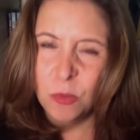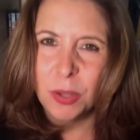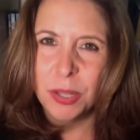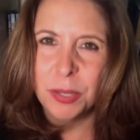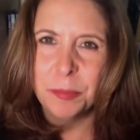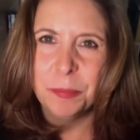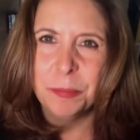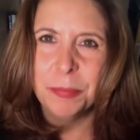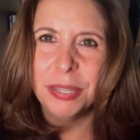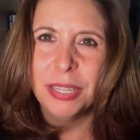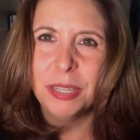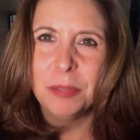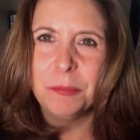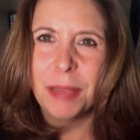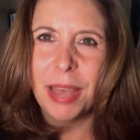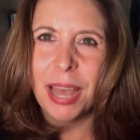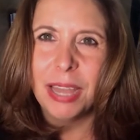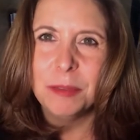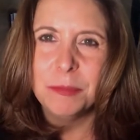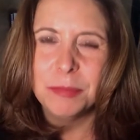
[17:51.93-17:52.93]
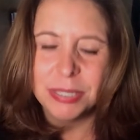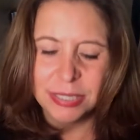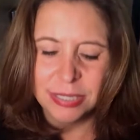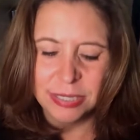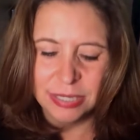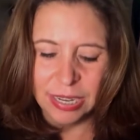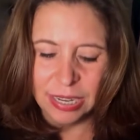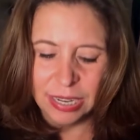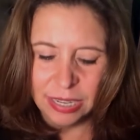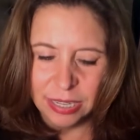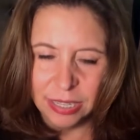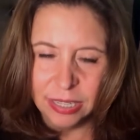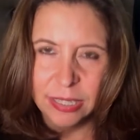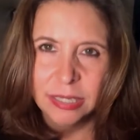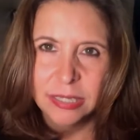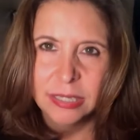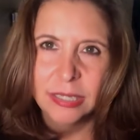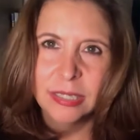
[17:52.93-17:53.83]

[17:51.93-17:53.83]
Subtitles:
one big bad mistake?